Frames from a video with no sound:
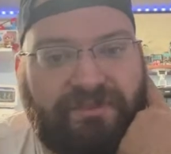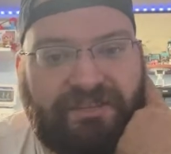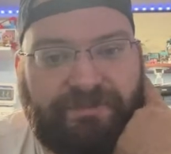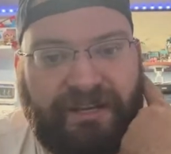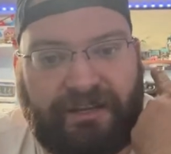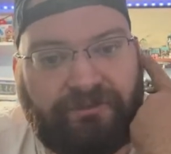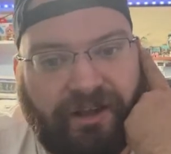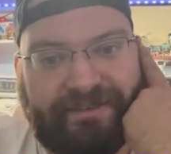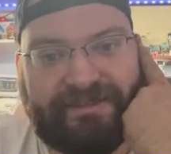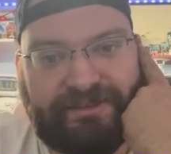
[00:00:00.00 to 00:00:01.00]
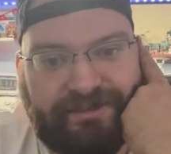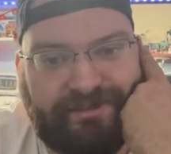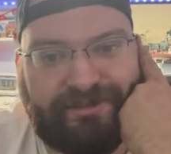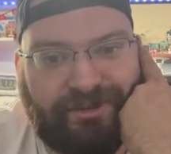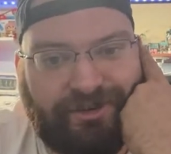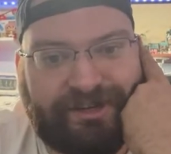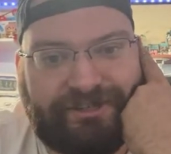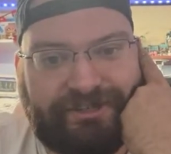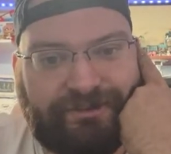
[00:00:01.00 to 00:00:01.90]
spinning Rust storage.